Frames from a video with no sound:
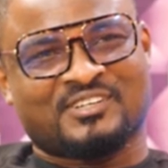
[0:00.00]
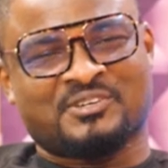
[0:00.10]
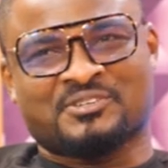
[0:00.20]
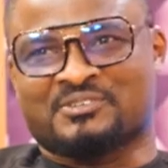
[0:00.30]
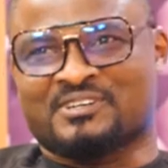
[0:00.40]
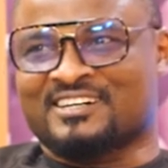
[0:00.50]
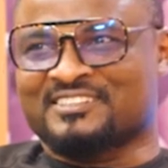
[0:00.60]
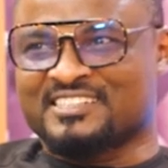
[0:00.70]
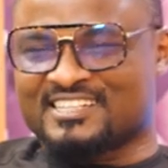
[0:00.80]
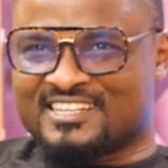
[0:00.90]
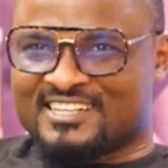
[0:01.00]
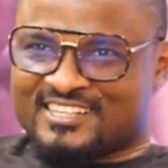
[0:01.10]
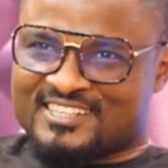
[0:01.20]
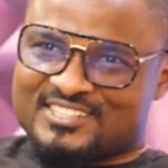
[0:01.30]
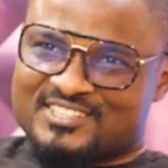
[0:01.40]
Oh, wow.
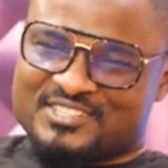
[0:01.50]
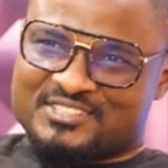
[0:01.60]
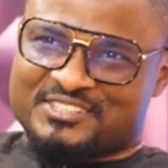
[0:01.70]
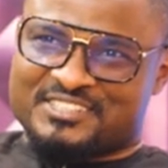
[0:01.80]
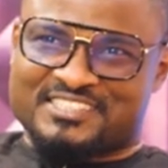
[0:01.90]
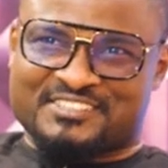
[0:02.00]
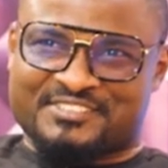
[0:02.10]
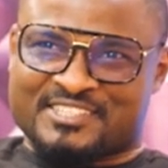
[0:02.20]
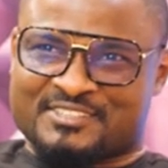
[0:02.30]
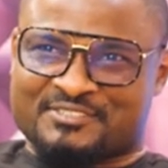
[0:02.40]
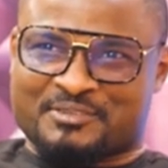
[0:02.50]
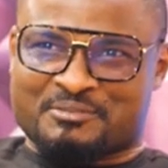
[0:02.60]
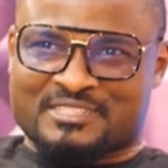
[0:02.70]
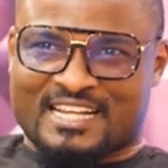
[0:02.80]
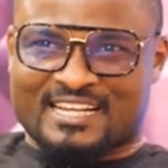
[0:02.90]
So, first and
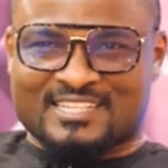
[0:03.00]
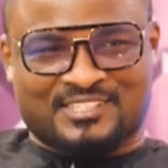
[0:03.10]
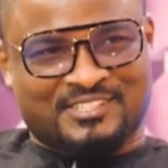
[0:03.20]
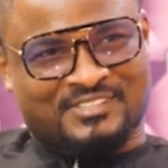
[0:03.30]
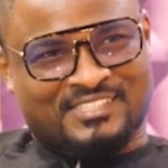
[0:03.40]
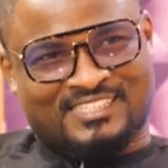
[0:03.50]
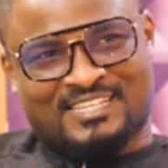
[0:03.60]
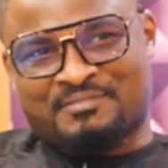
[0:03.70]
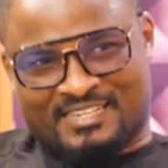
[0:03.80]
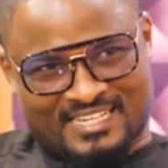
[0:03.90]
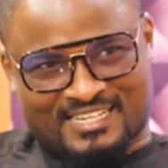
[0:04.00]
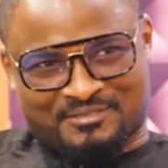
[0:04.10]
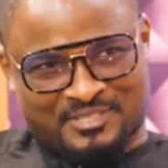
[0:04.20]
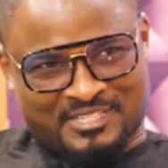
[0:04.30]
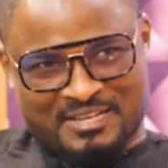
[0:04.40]
foremost, I guess you need to understand my
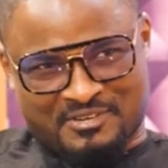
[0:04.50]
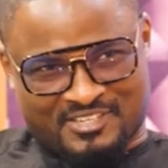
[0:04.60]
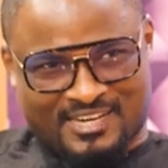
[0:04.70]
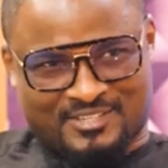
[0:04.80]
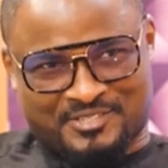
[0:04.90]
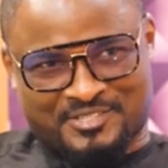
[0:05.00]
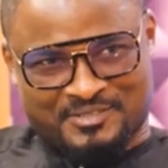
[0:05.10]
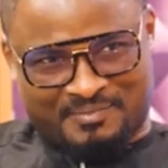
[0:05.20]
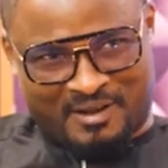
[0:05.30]
dynamics. So let me try and introduce my